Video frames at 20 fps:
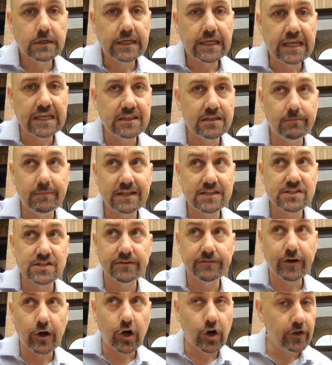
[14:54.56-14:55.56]
the midst
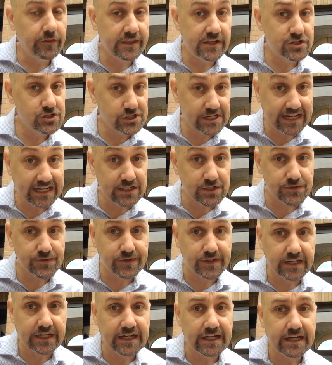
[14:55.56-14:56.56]
of all this change
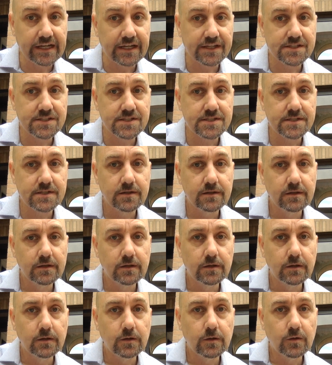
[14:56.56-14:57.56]
for us,
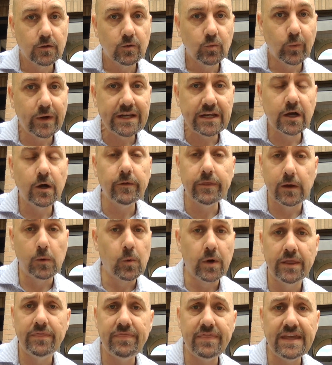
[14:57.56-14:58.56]
we know that
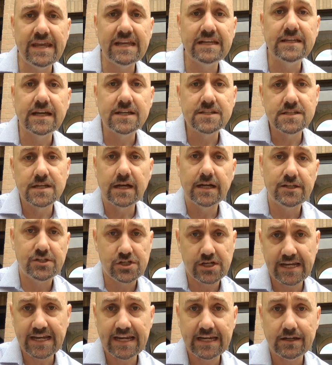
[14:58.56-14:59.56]
one thing does not
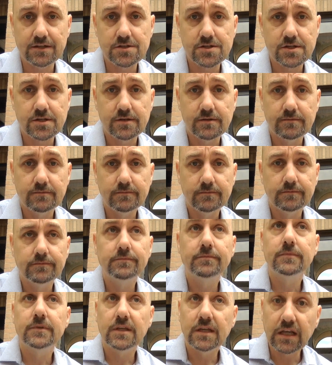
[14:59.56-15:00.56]
change.
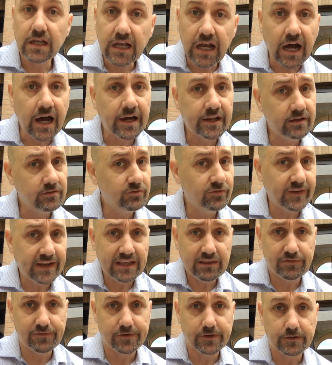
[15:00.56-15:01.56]
God is
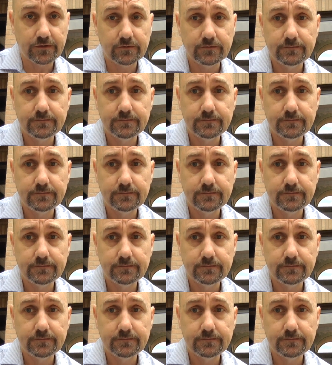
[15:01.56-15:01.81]
faithful,